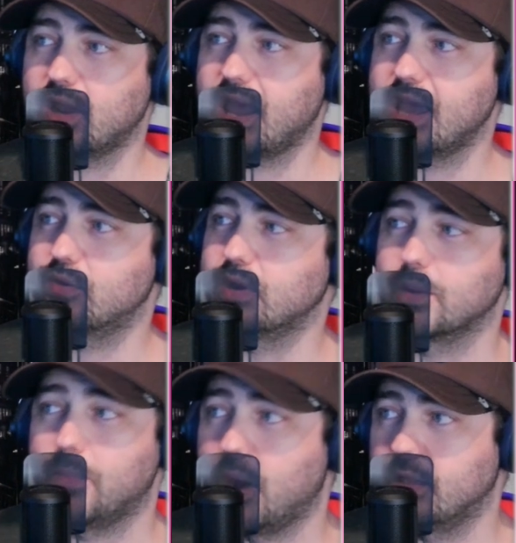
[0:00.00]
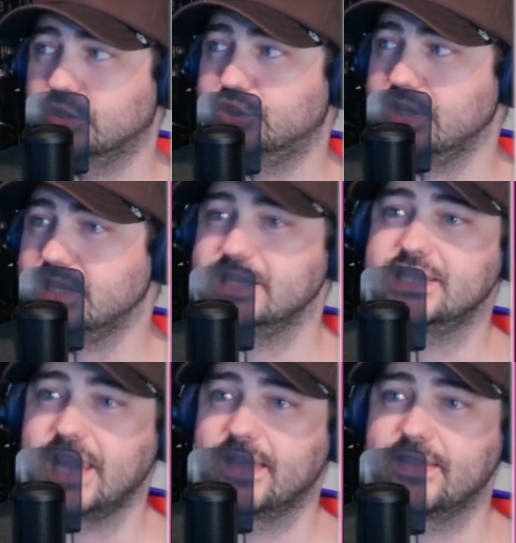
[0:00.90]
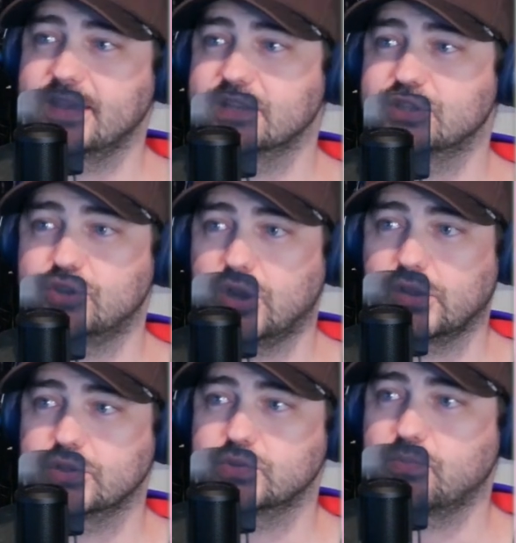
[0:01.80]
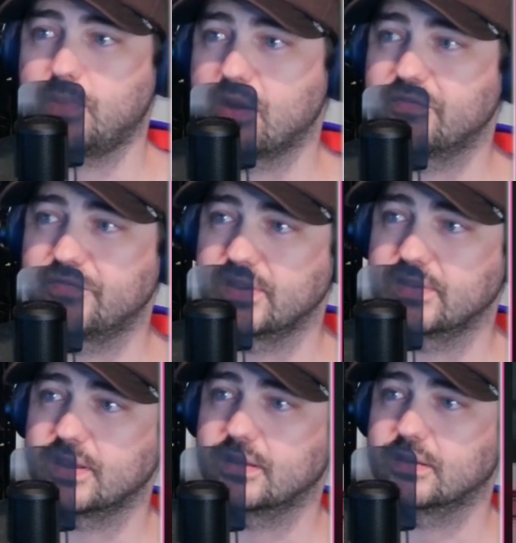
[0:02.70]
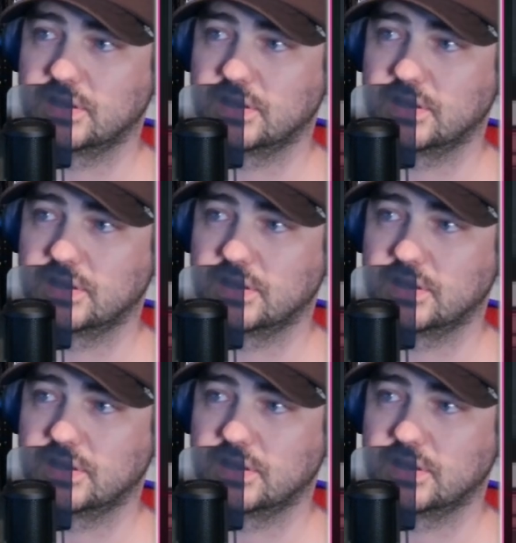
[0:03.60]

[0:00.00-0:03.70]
handwritten apology detailing his struggles with paraphilia,